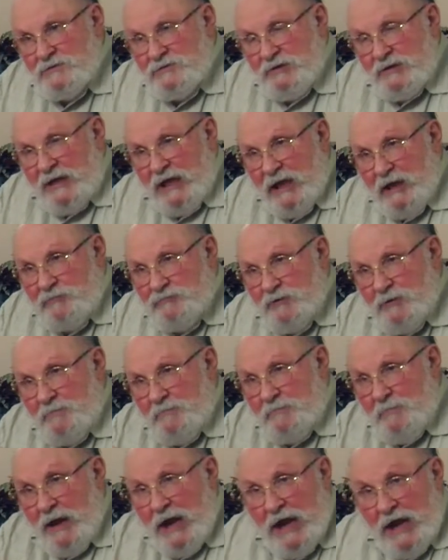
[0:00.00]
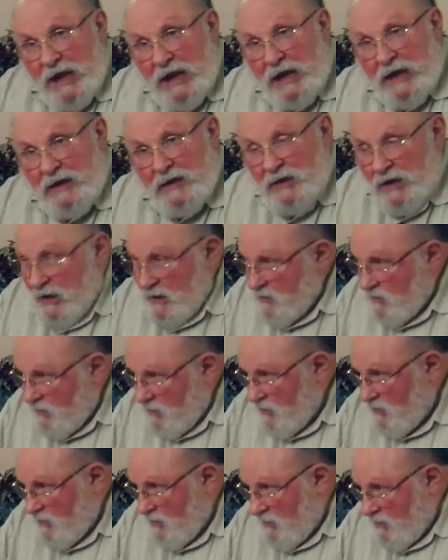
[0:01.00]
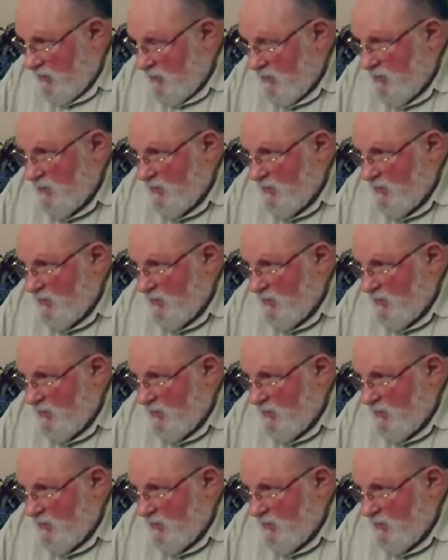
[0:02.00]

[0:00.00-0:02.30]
so they could remain unlearned,